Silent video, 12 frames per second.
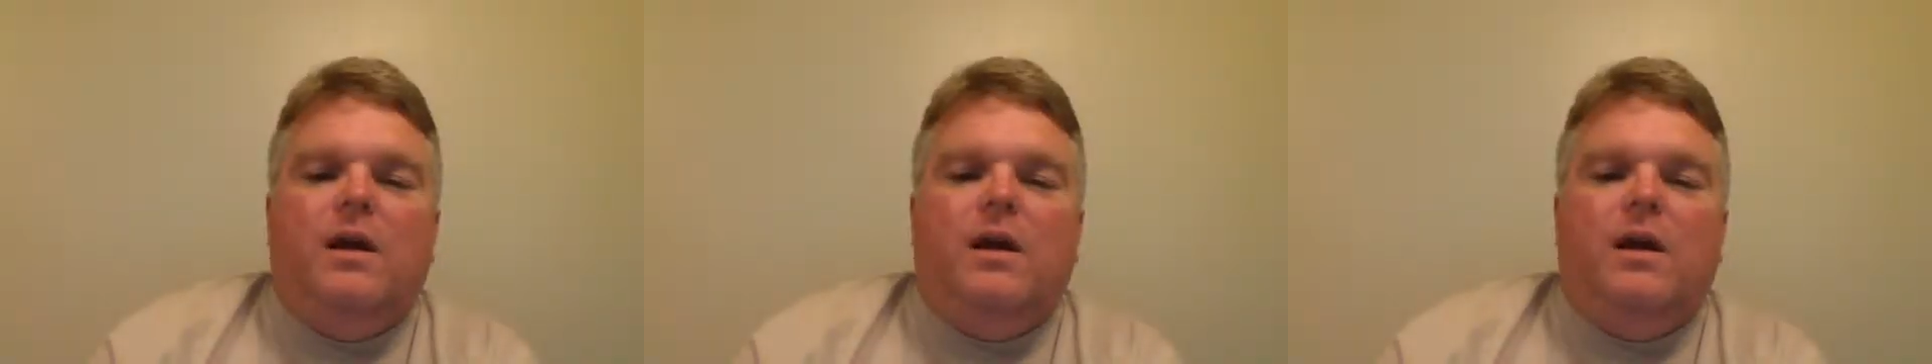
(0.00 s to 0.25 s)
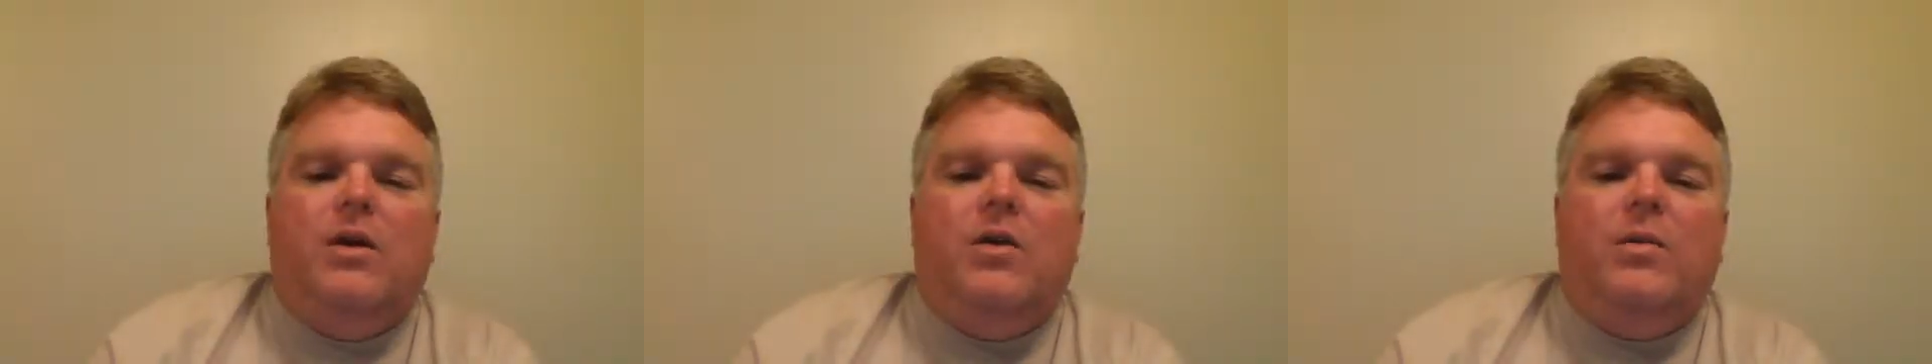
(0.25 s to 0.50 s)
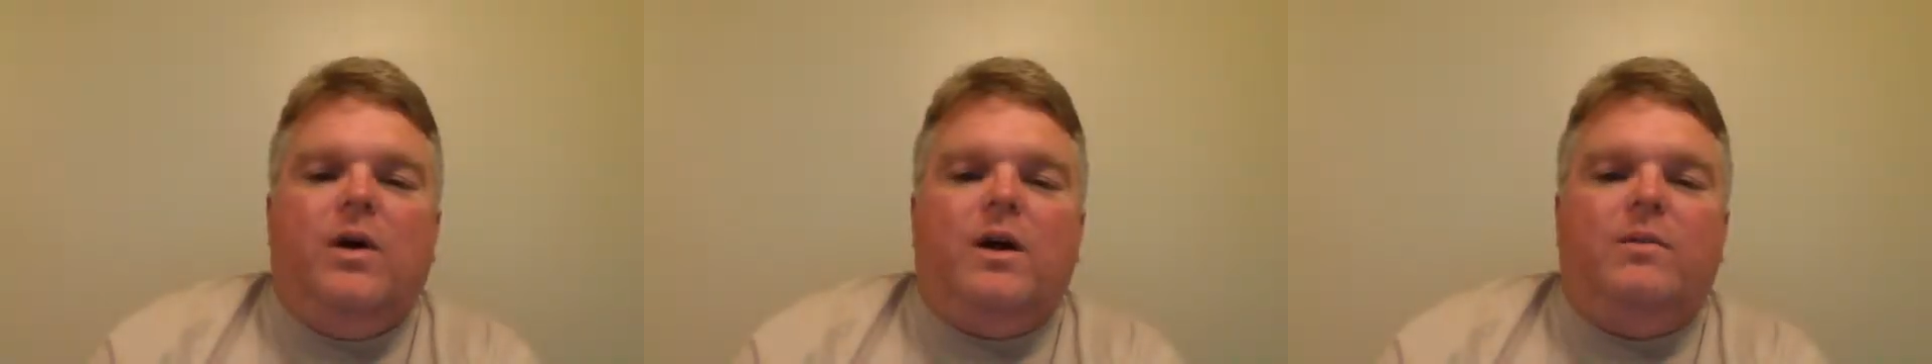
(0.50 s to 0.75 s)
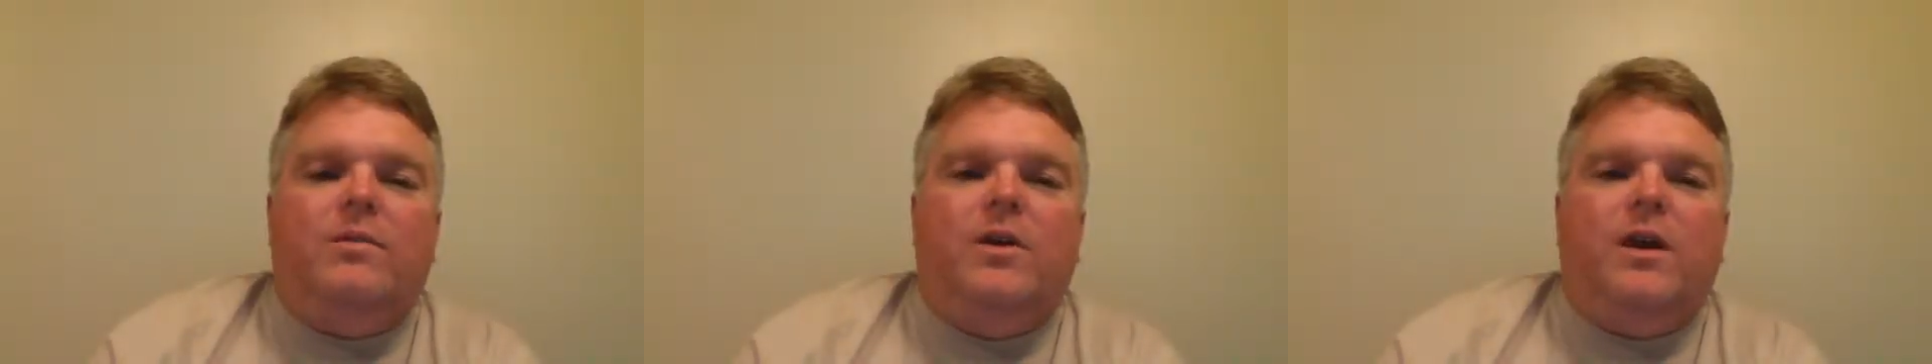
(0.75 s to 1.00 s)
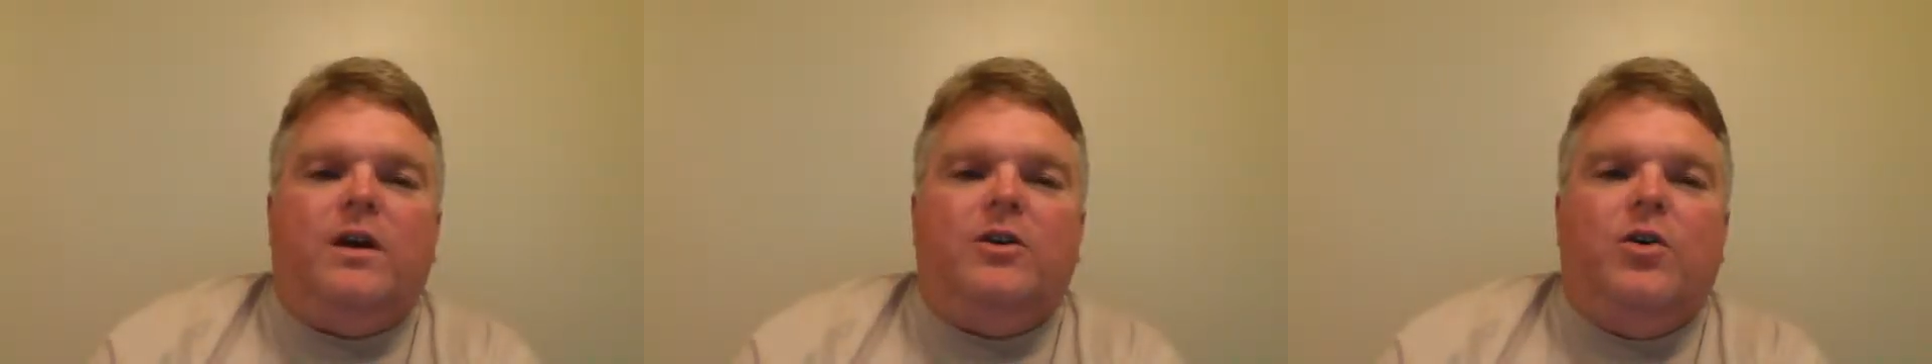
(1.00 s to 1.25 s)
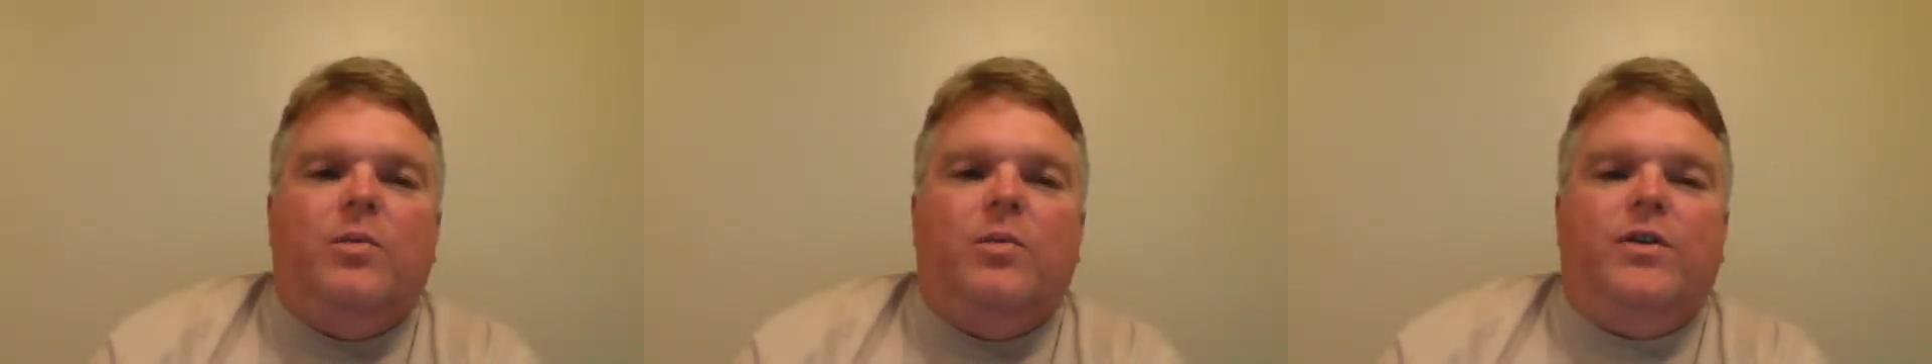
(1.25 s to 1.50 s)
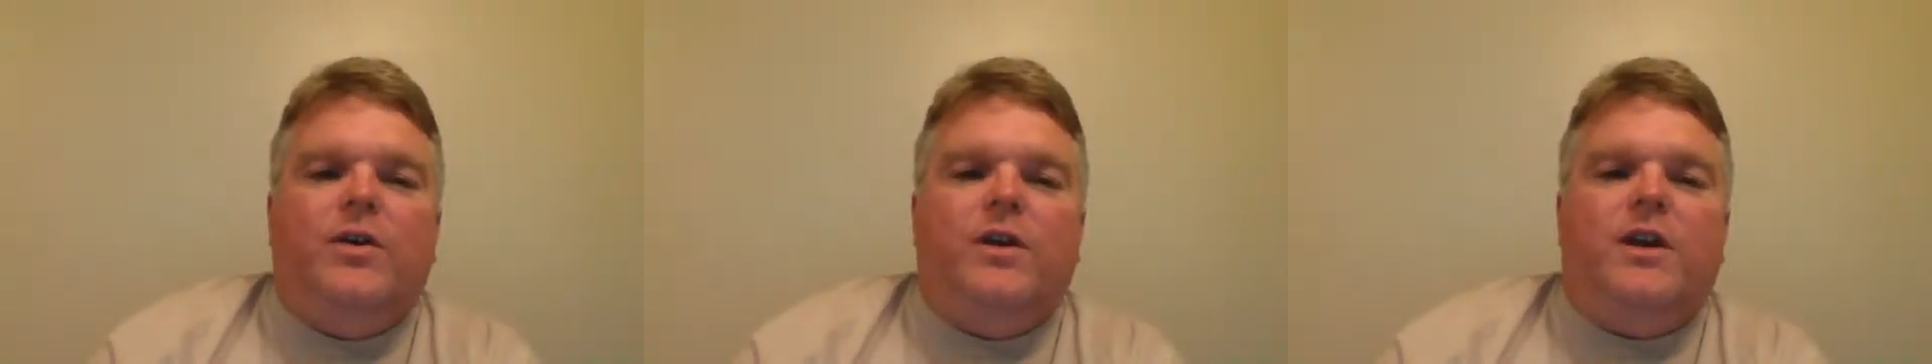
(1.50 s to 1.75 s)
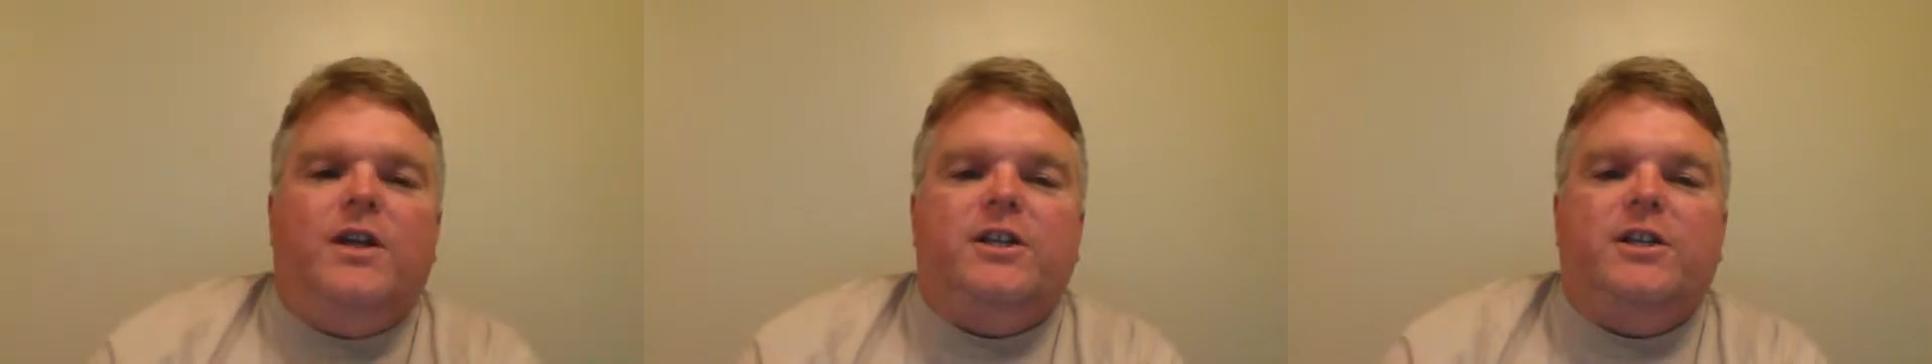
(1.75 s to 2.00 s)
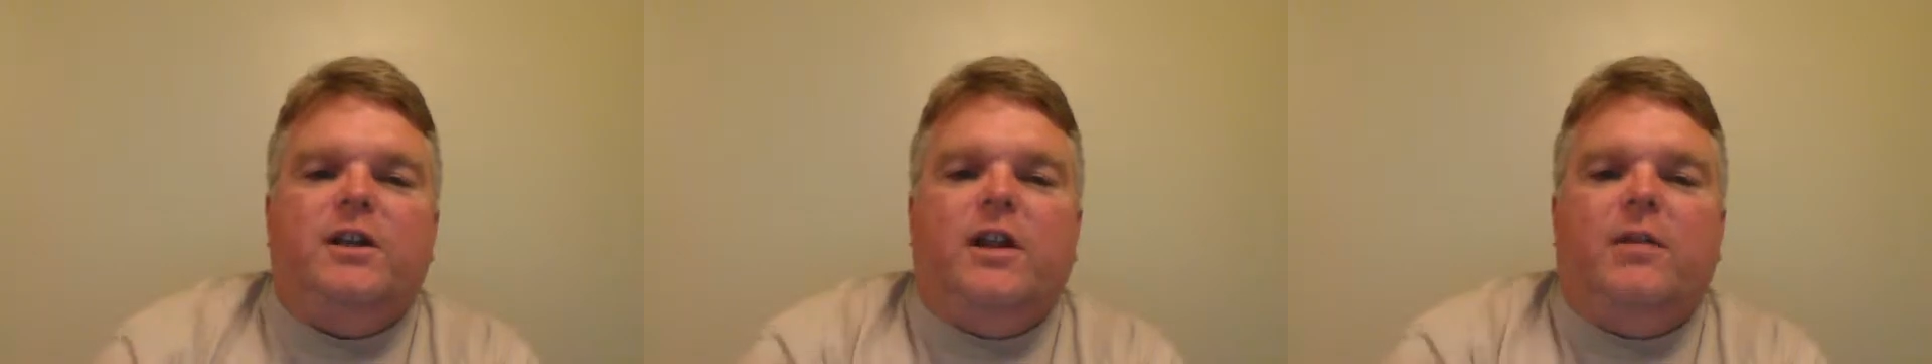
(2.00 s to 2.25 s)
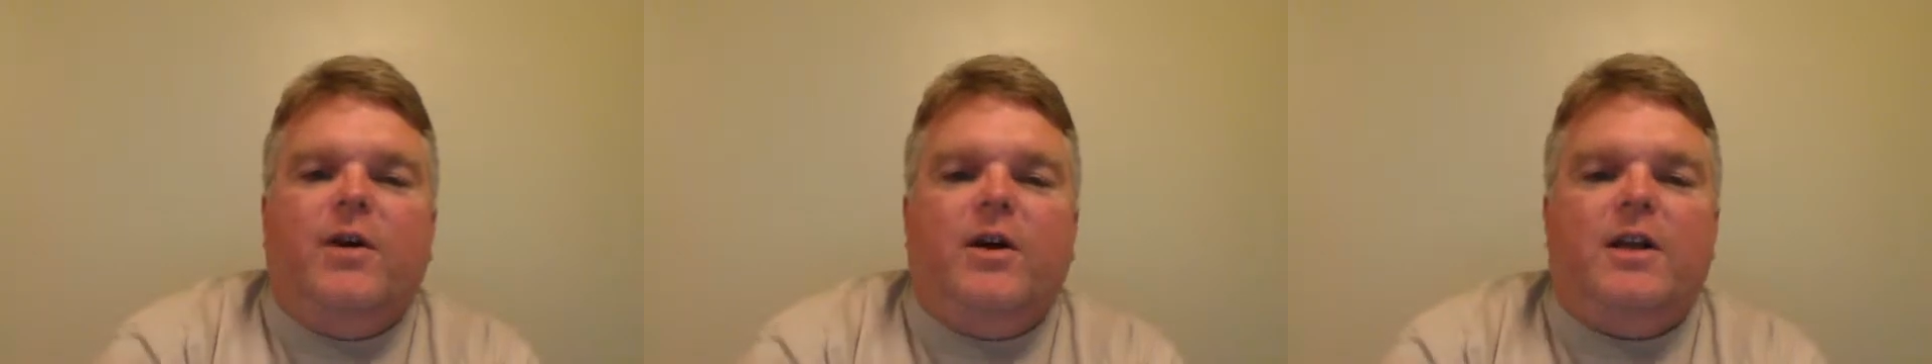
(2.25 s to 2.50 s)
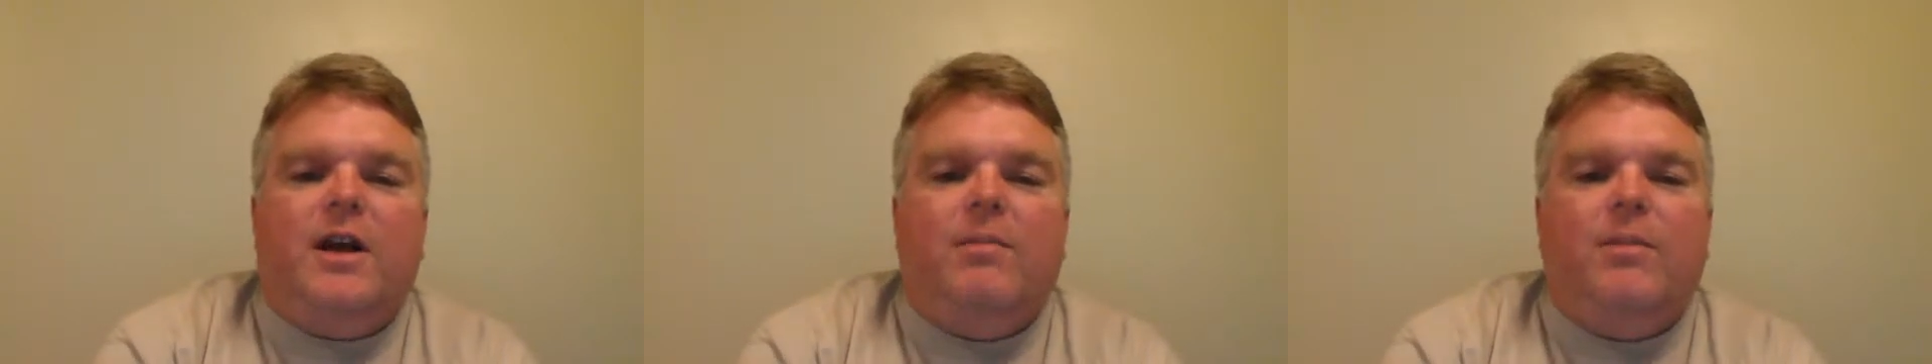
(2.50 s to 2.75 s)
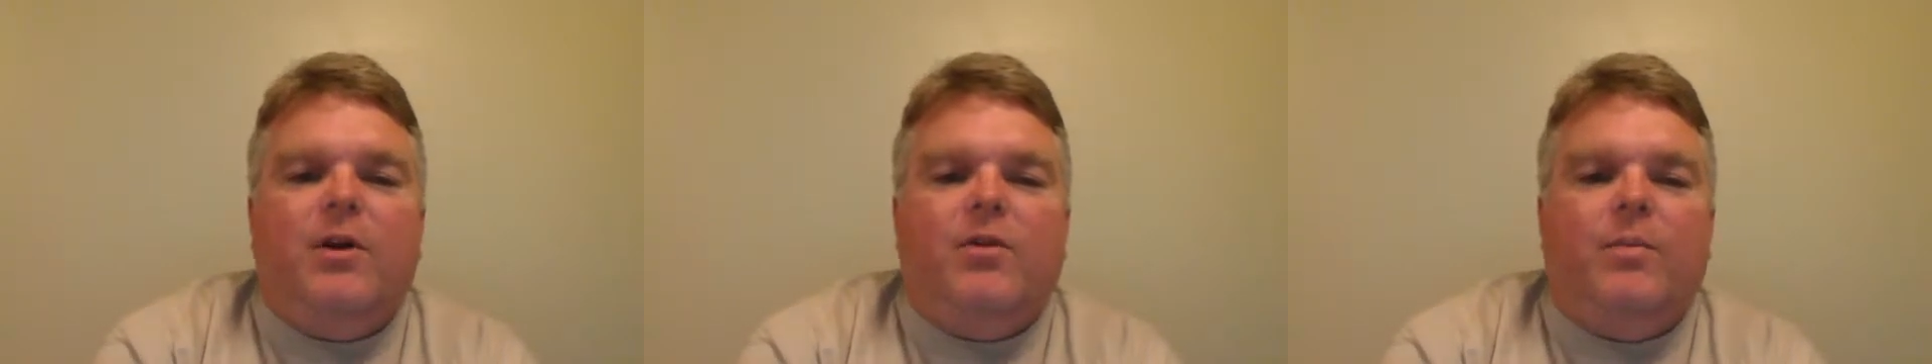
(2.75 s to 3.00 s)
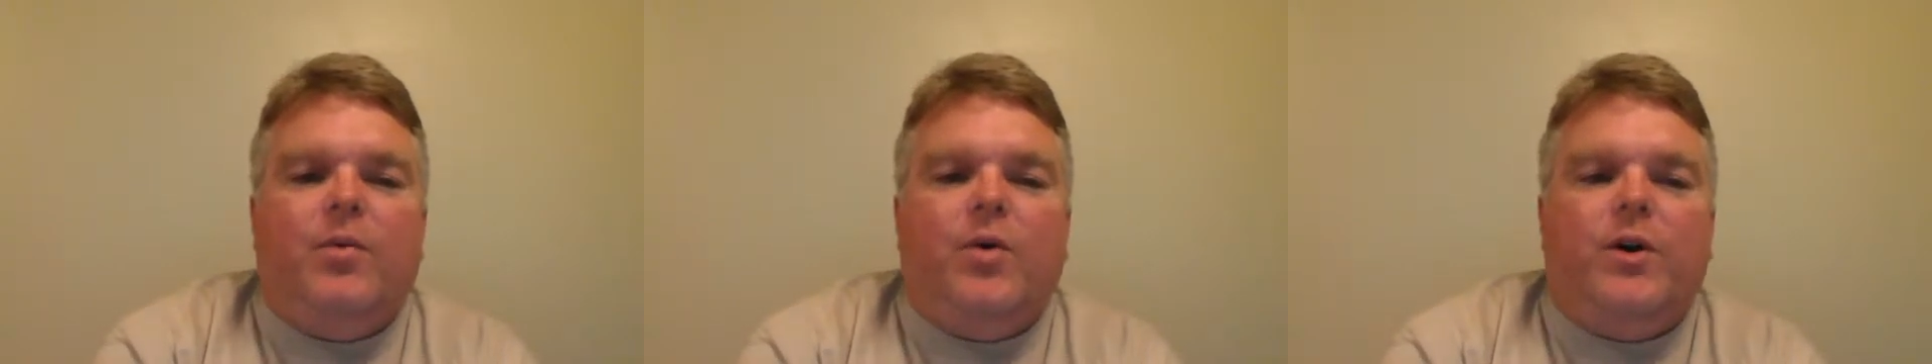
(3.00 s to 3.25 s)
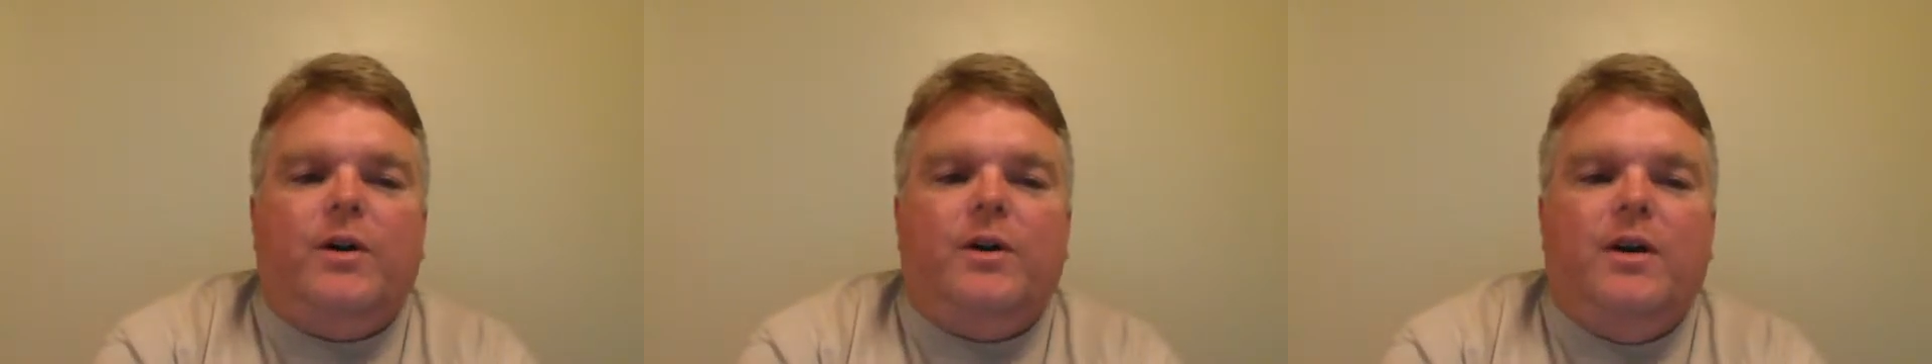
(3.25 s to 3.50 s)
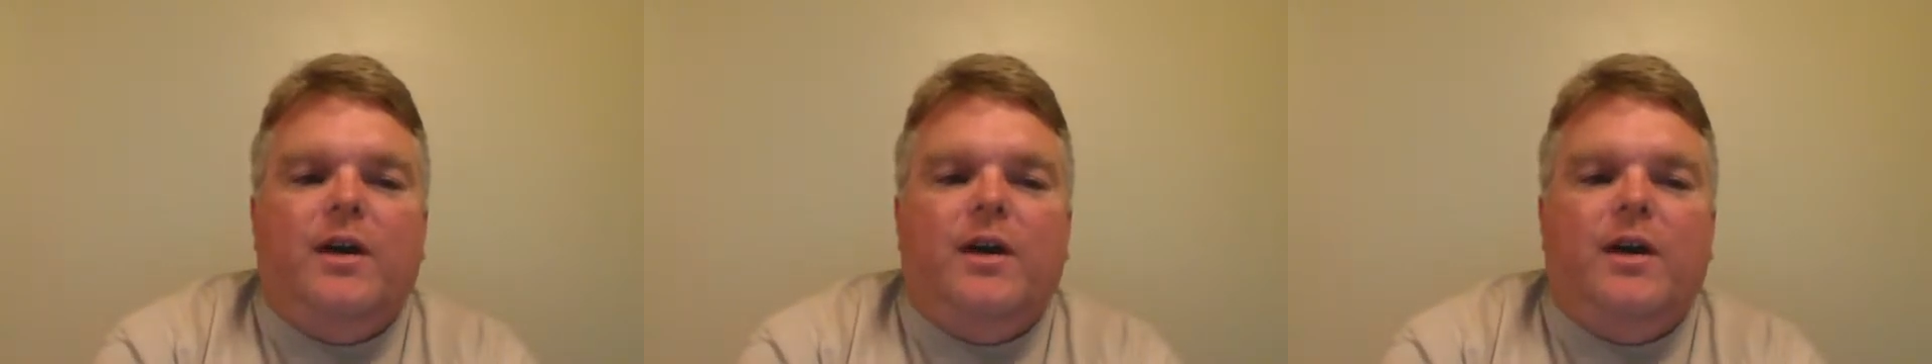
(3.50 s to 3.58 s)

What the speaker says: Hello and welcome to the October 3rd edition of the Maritime Beer Report.